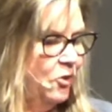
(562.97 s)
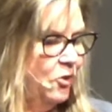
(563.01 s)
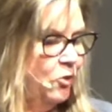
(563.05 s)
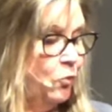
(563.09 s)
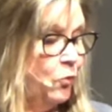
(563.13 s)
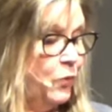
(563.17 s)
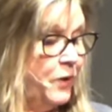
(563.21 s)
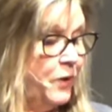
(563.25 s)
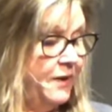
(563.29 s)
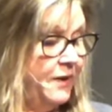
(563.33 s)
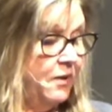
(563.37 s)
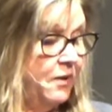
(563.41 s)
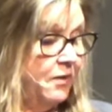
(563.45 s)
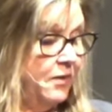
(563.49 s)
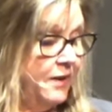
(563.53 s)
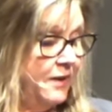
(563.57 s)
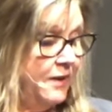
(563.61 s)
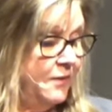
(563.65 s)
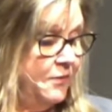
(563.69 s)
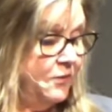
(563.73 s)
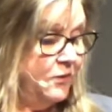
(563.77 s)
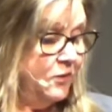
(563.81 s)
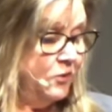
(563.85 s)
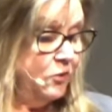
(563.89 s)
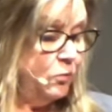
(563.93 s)
we are
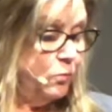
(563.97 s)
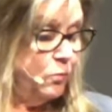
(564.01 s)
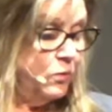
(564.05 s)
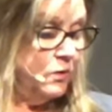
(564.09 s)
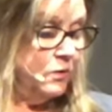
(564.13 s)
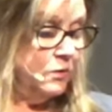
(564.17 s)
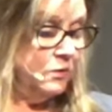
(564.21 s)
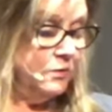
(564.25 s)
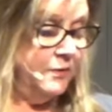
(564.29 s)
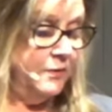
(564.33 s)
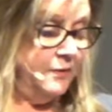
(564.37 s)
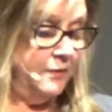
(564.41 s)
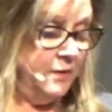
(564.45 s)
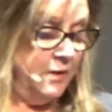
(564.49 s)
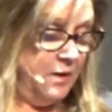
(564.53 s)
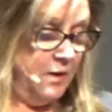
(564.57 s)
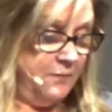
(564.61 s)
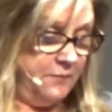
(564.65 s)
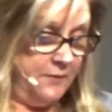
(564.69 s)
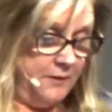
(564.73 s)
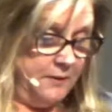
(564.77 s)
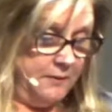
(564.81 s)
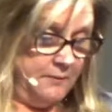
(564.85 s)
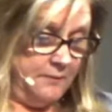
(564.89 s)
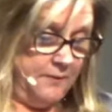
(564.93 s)
in this world and
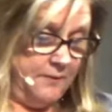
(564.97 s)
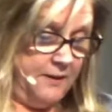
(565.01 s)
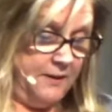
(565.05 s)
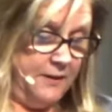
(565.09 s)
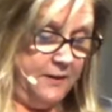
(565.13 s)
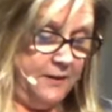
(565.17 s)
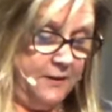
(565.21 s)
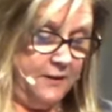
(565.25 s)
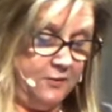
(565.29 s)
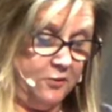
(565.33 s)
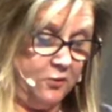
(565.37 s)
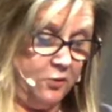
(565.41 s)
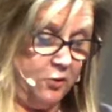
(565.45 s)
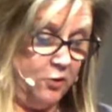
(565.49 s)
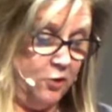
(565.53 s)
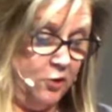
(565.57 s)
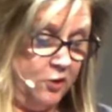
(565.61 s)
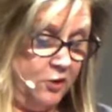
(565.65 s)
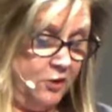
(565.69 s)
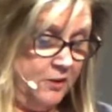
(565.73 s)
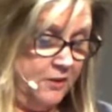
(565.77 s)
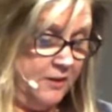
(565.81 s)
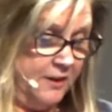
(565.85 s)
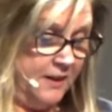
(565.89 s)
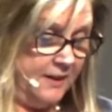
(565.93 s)
of it, and it is
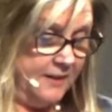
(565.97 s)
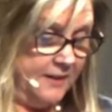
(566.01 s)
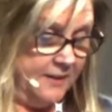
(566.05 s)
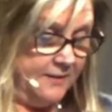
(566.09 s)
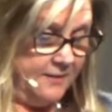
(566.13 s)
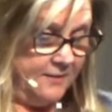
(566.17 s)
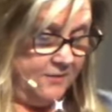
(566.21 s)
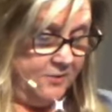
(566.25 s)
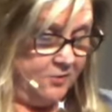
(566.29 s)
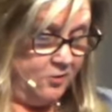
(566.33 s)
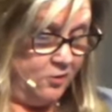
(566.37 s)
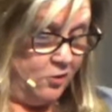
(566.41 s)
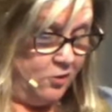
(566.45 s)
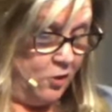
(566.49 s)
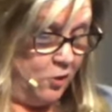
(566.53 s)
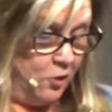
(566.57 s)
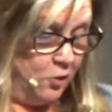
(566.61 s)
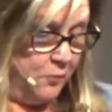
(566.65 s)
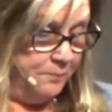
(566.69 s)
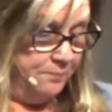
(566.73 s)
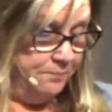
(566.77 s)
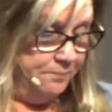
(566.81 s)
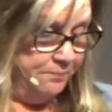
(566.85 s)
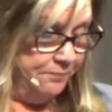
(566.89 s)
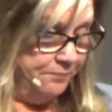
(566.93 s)
good that it is
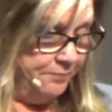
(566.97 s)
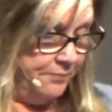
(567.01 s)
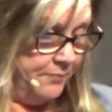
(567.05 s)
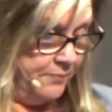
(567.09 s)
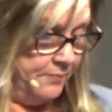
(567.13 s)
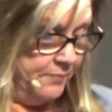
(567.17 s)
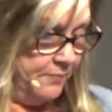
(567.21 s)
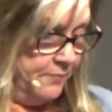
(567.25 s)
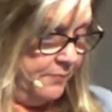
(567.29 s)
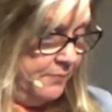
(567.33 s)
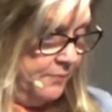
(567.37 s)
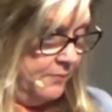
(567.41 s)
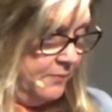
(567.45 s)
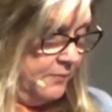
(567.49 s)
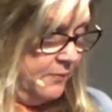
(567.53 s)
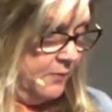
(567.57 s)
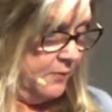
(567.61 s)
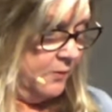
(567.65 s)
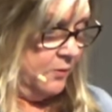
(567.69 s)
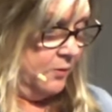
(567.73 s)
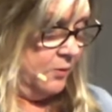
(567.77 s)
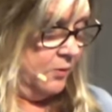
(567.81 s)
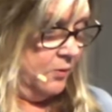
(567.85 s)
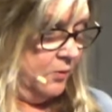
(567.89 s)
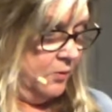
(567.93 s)
so.
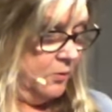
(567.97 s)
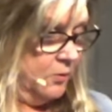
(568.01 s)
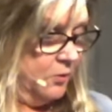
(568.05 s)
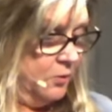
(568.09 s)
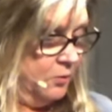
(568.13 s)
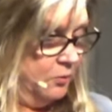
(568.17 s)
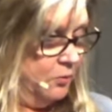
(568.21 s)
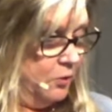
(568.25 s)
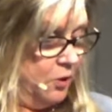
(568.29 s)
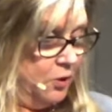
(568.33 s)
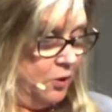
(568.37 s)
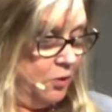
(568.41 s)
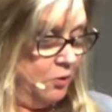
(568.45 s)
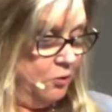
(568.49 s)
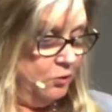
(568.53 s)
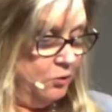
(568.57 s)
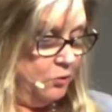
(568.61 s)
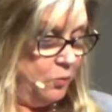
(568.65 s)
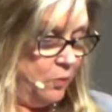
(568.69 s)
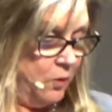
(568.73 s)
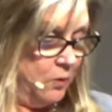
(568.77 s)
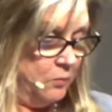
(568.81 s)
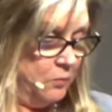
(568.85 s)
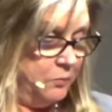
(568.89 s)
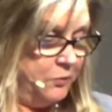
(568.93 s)
Who
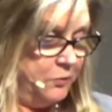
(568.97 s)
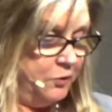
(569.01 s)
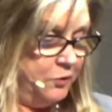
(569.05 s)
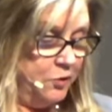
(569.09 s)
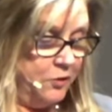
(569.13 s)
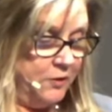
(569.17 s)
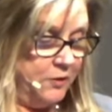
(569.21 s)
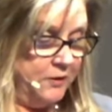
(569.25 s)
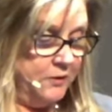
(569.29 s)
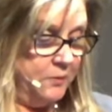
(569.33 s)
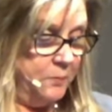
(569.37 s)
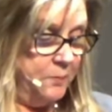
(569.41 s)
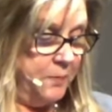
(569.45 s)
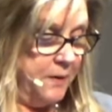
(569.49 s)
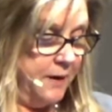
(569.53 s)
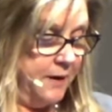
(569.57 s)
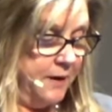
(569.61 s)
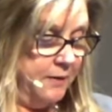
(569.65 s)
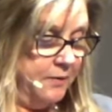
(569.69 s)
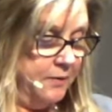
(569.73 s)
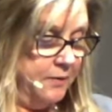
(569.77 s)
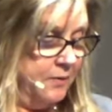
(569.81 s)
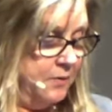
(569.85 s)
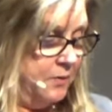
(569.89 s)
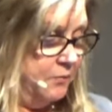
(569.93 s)
knows what would
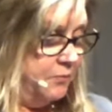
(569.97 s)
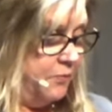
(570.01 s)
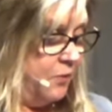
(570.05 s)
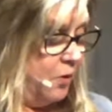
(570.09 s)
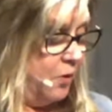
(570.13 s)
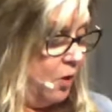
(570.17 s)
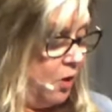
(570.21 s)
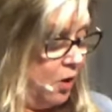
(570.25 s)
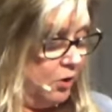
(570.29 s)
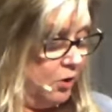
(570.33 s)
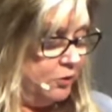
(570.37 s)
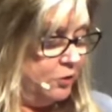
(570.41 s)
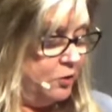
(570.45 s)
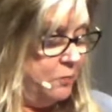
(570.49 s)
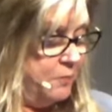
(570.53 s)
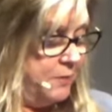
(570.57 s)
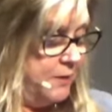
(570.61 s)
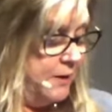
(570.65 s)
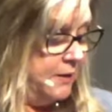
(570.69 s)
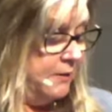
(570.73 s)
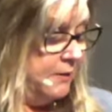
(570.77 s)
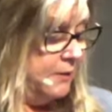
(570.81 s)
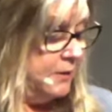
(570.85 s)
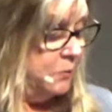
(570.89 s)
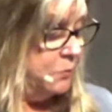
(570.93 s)
transpire if all
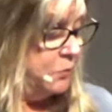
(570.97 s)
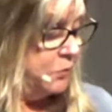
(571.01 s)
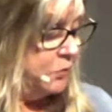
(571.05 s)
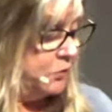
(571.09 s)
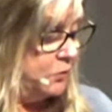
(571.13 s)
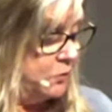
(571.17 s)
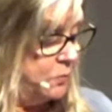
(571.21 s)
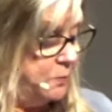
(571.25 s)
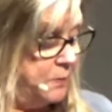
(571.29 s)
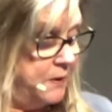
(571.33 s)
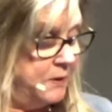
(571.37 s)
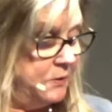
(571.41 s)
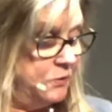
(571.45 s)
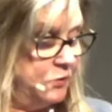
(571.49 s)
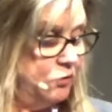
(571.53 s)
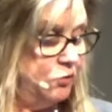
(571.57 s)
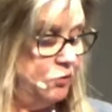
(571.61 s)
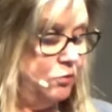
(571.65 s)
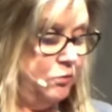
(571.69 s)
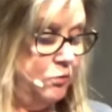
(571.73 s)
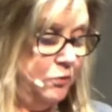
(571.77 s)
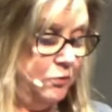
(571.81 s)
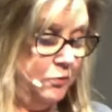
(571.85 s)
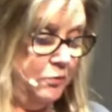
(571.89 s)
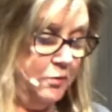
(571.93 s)
humanity would speak the
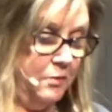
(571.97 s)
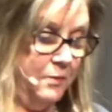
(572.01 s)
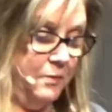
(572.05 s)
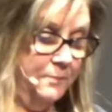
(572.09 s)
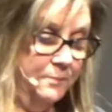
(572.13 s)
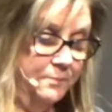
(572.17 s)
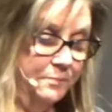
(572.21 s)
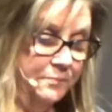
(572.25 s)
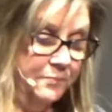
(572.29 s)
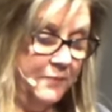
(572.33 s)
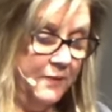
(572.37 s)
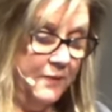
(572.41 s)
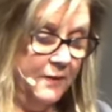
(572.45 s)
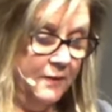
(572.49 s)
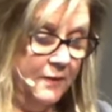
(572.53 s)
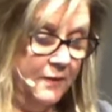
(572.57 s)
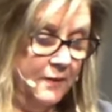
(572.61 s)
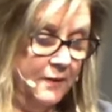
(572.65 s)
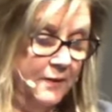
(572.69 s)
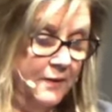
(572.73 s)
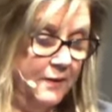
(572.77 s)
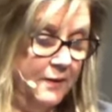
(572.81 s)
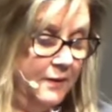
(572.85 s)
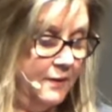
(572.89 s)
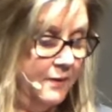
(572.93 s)
truth?
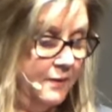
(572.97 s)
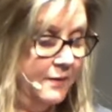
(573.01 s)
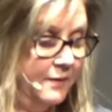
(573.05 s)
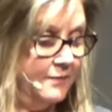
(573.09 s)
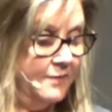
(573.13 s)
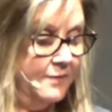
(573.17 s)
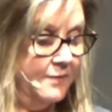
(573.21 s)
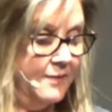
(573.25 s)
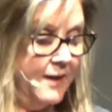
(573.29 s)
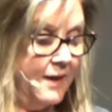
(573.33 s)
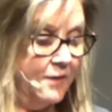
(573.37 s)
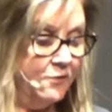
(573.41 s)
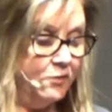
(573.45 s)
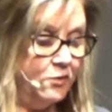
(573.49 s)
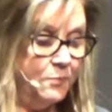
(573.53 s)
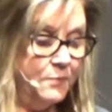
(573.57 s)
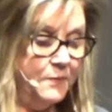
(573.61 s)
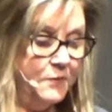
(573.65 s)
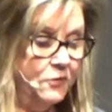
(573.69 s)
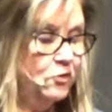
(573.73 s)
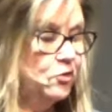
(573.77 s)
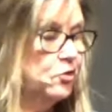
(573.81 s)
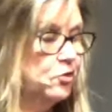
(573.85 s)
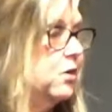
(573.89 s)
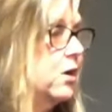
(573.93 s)
It has never
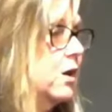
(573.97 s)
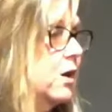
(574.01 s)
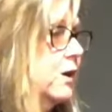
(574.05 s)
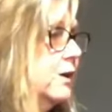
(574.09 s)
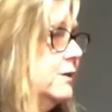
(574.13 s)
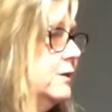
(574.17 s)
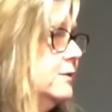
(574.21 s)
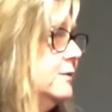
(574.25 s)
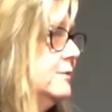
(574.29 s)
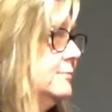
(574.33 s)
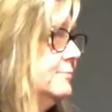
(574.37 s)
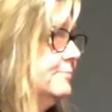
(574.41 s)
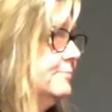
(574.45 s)
been tried.